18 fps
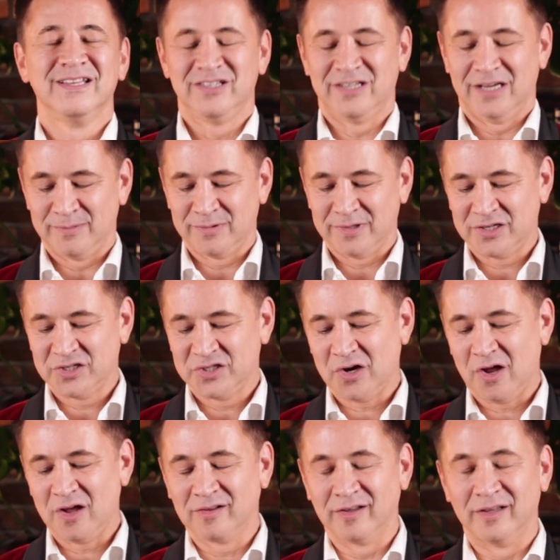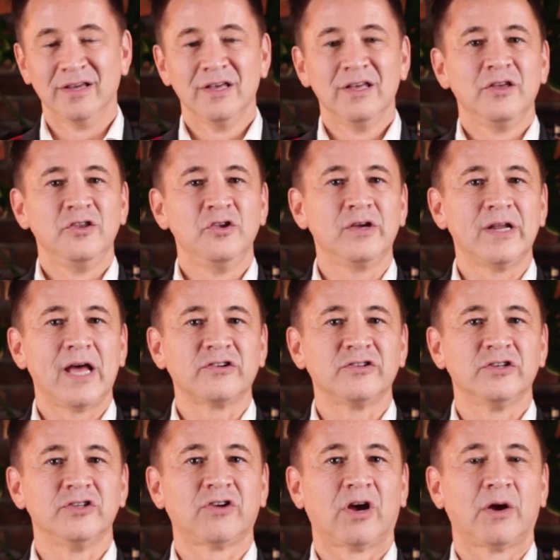James likes chocolate. You could
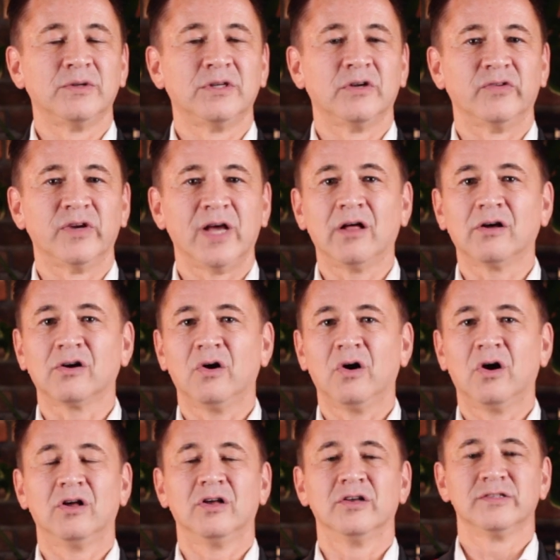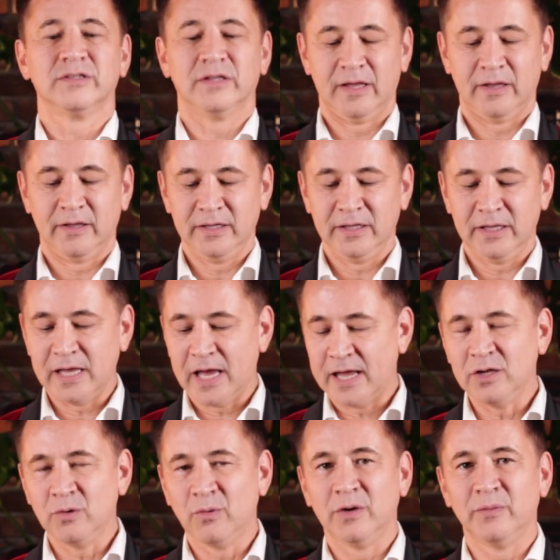actually try with different alcohols.
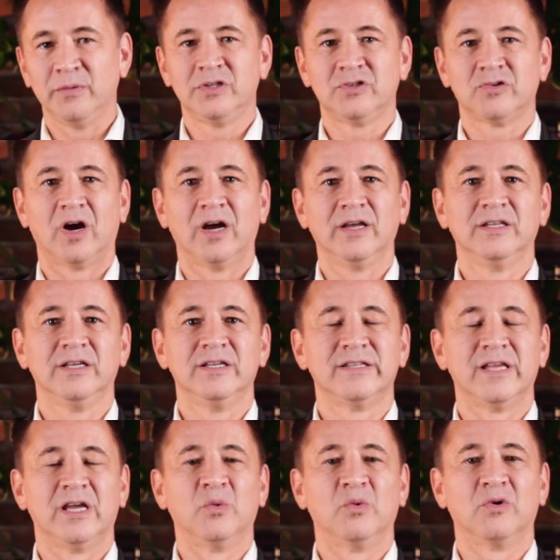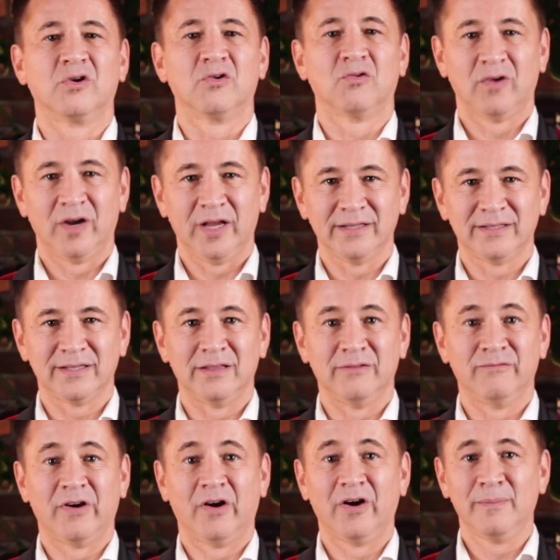Anyway, we tried these. They were great
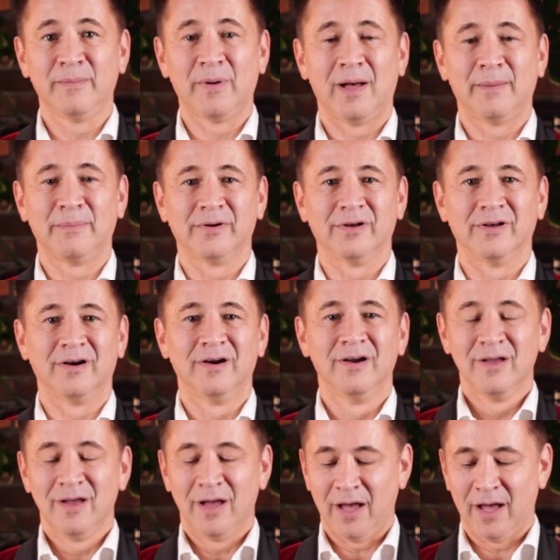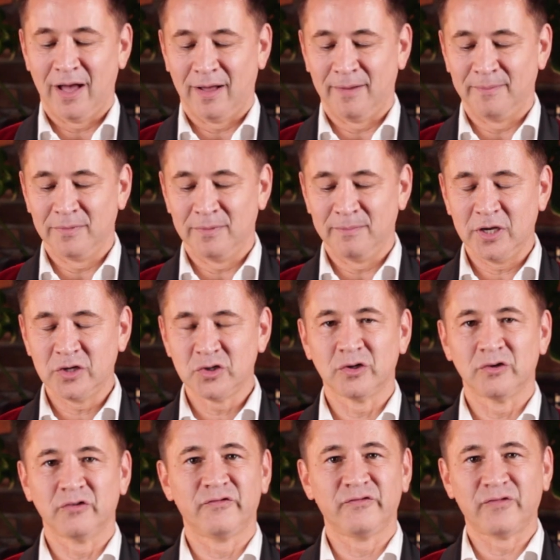and very popular. Make
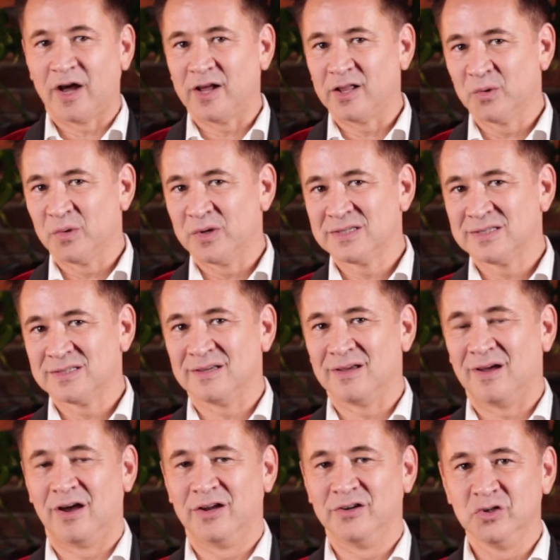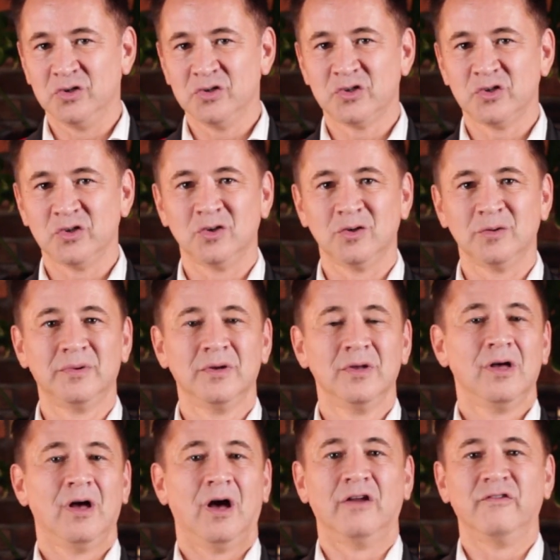sure to follow us on YouTube,
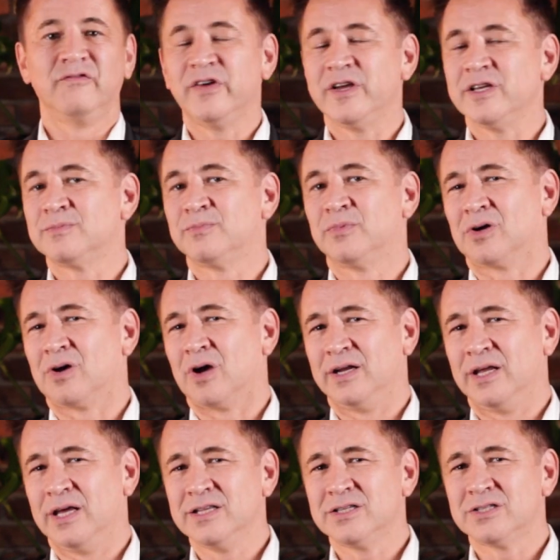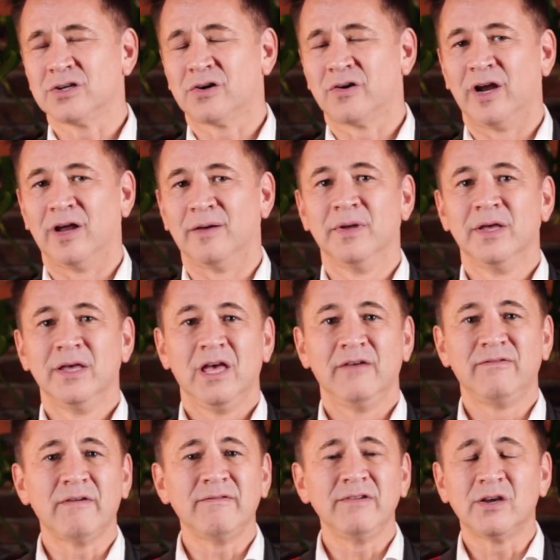on Facebook, on Instagram.
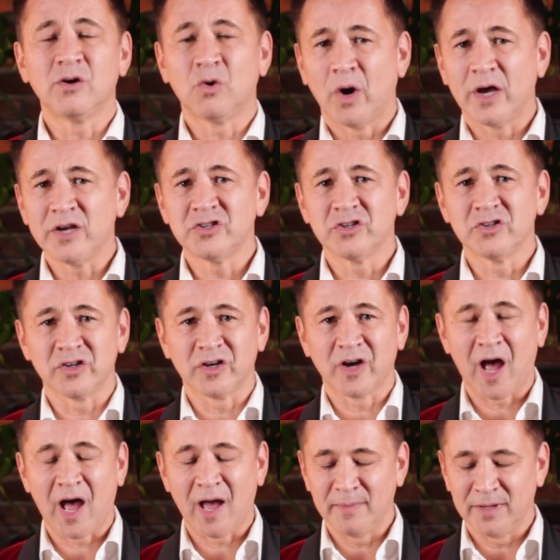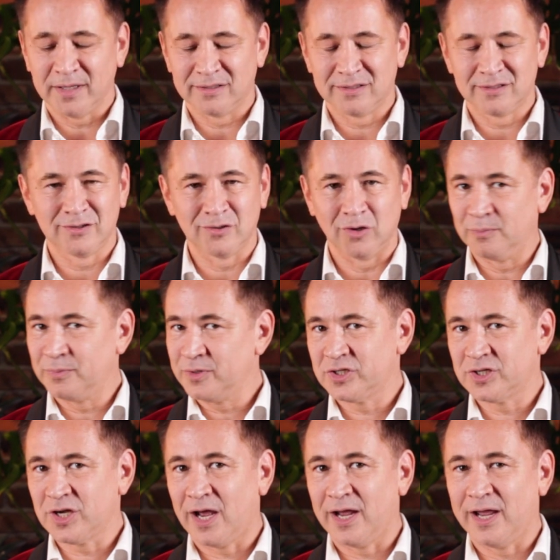If you have any questions or comments, don't be
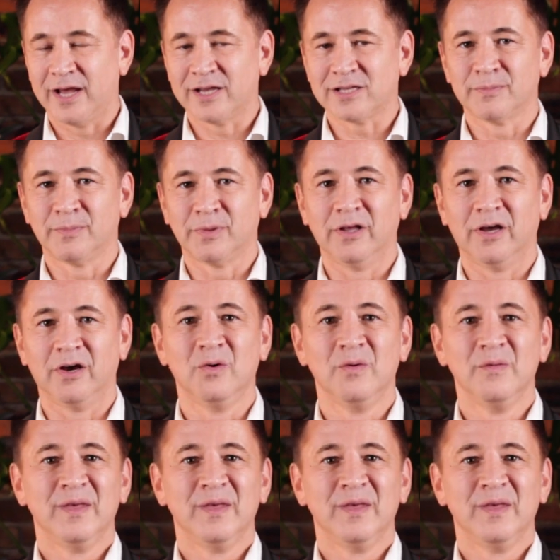shy. Ask below.